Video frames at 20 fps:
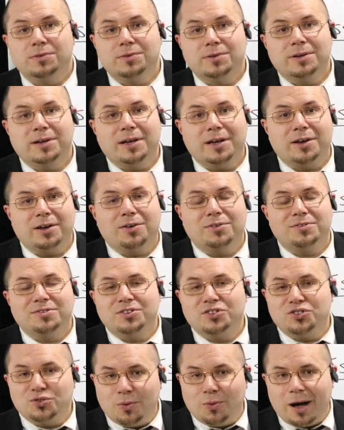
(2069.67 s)
It goes in
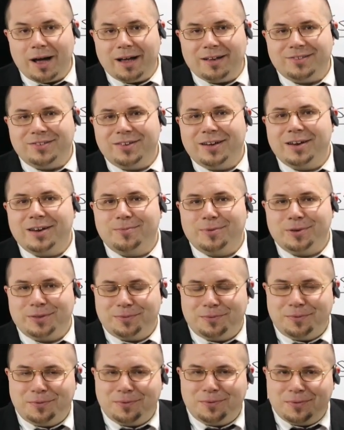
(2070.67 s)
twice. You end up with
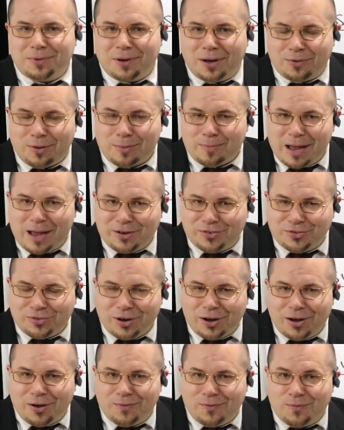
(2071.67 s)
a remainder
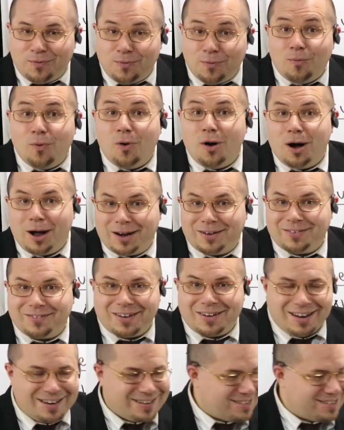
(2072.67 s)
of 1, right?